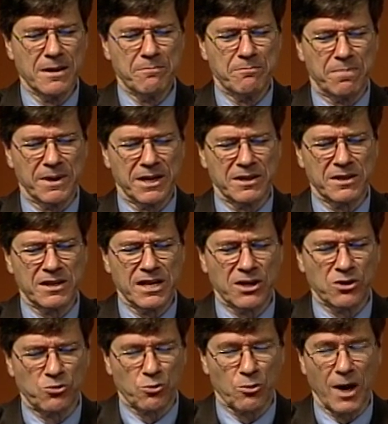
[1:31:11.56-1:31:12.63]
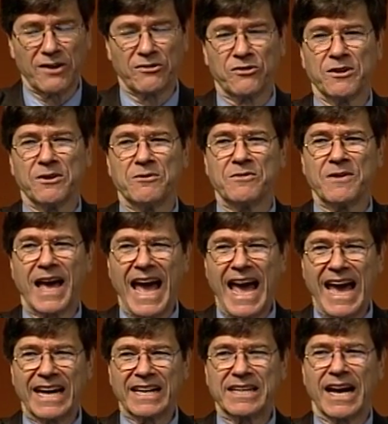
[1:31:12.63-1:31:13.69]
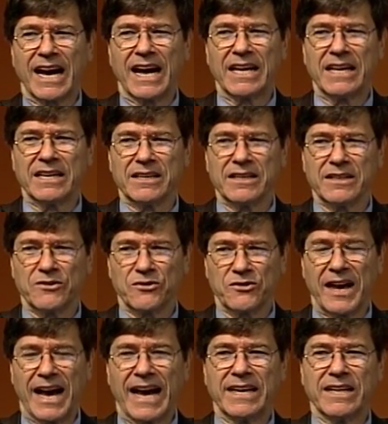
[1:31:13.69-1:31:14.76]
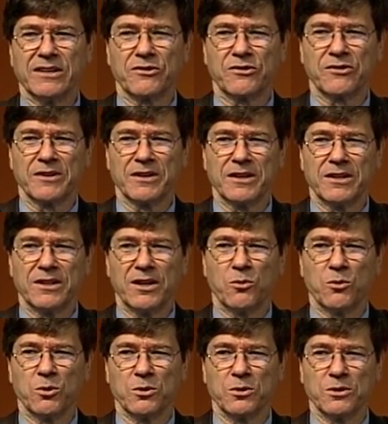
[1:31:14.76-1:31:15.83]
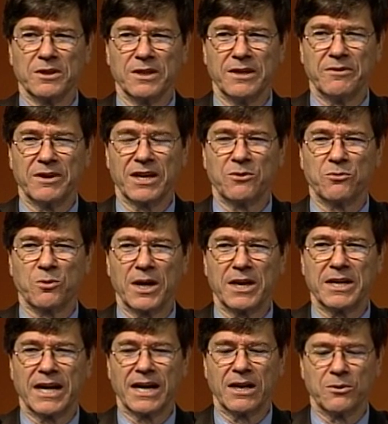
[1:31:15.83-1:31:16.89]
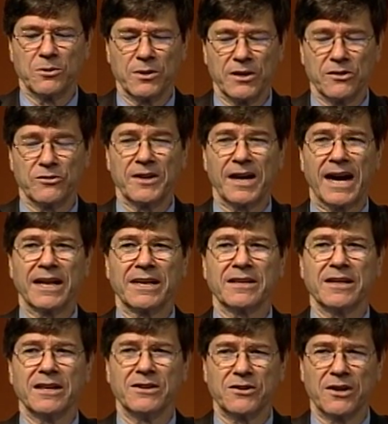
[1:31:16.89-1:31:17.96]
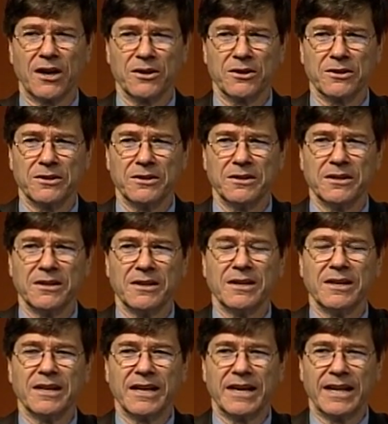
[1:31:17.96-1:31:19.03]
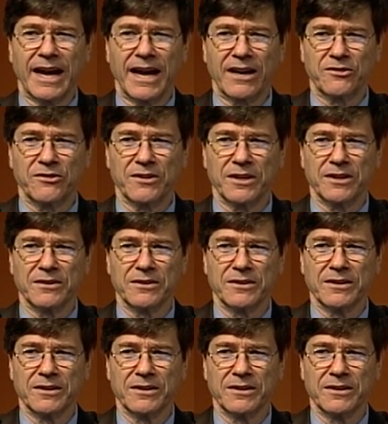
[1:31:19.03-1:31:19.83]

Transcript: But the aggressive anti science that we're living in right now is not entirely an accident.